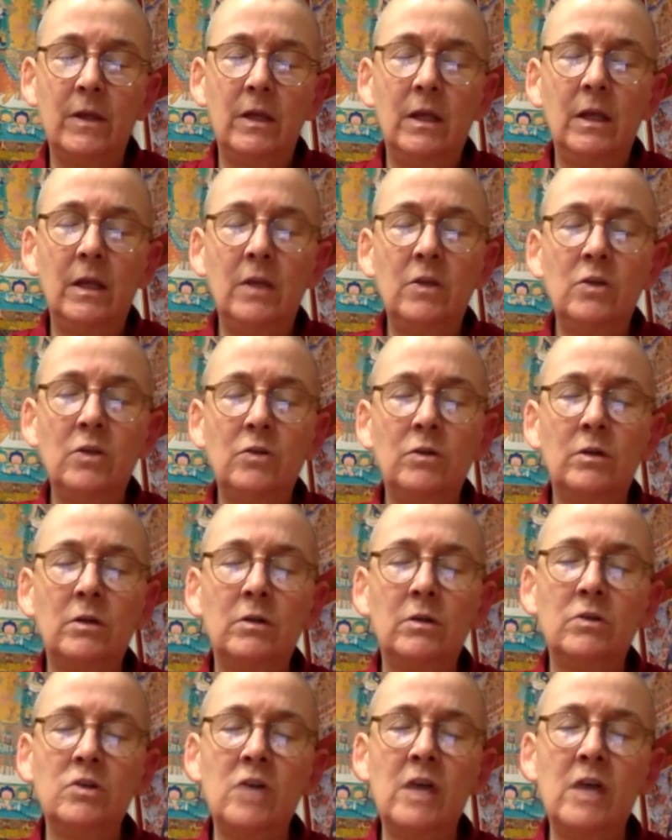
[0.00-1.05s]
in your
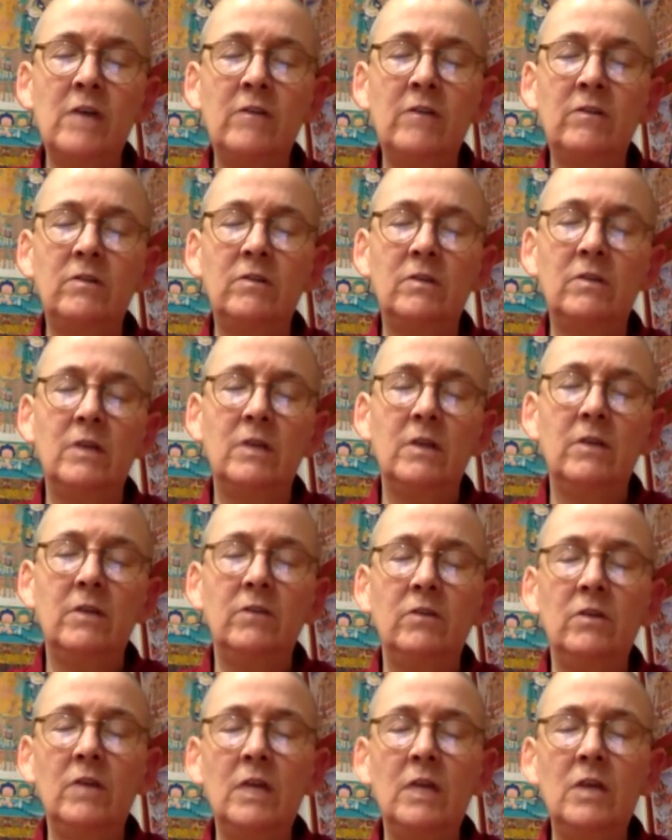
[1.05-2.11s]
chest, so
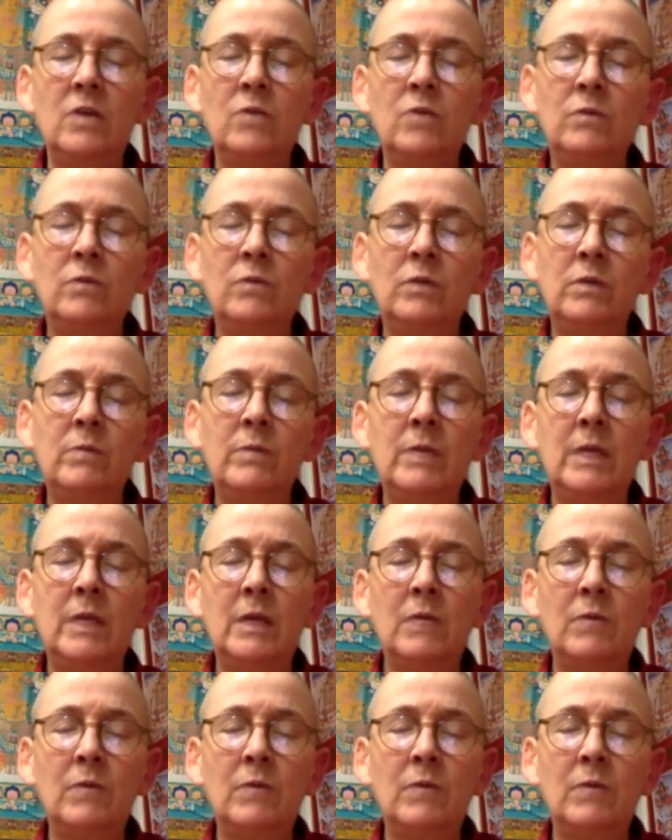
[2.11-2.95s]
that you really begin.